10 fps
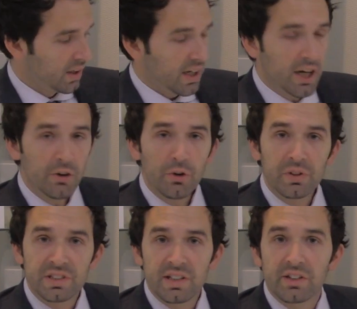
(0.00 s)
Here you
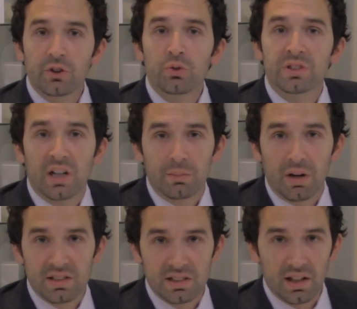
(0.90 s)
can see the two side
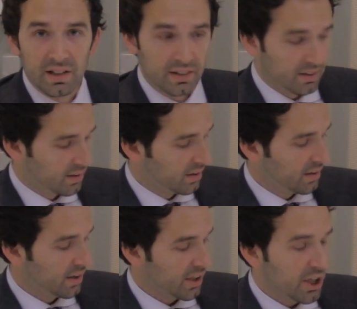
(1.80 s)
by side.
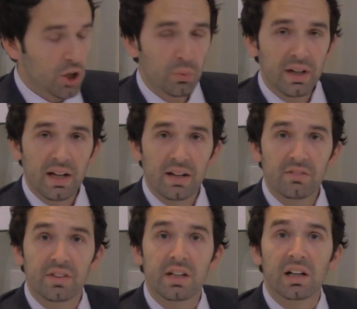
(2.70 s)
Here we
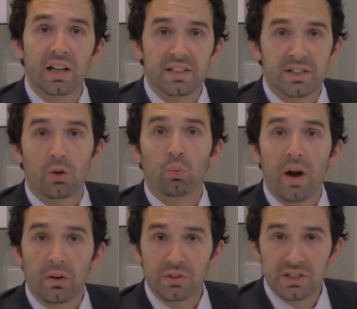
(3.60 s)
have the classic
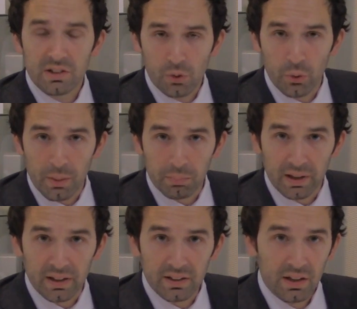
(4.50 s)
round silicone
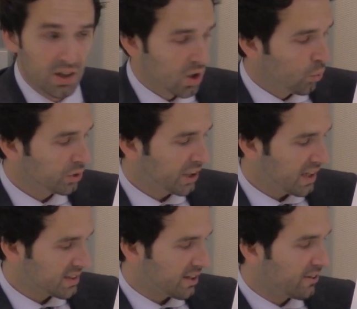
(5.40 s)
implant, which
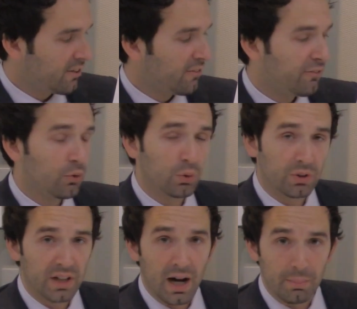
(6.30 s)
has a
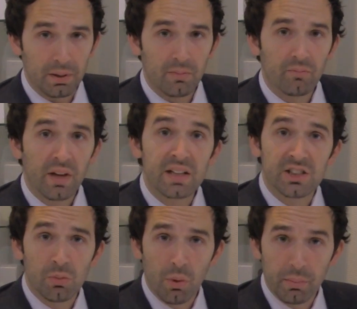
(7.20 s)
fuller top, and
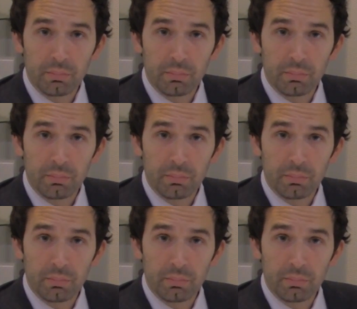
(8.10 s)
some women